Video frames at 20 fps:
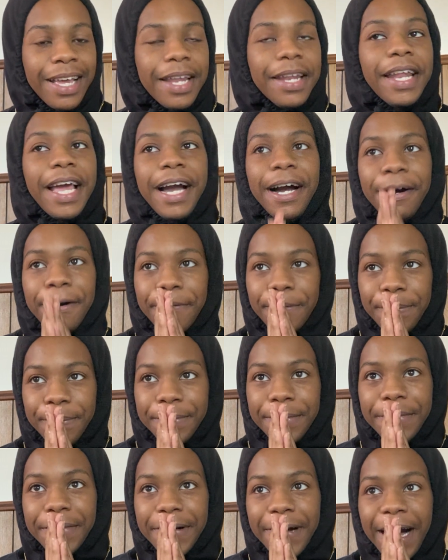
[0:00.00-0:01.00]
Now,
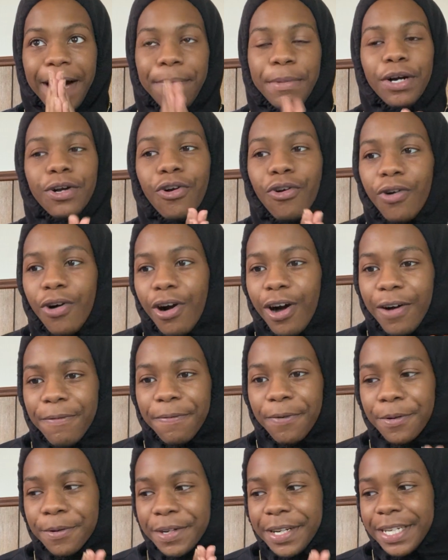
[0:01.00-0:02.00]
I'm gonna go
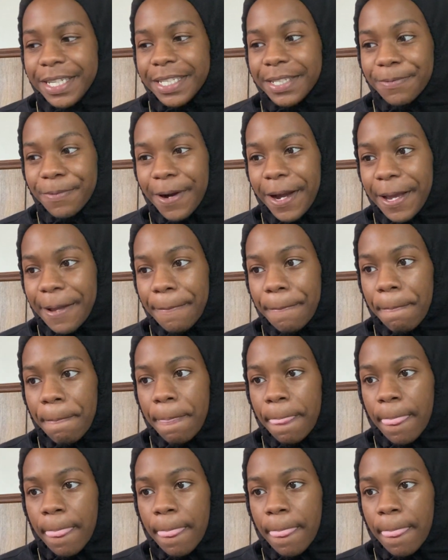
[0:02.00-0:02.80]
off on this, right?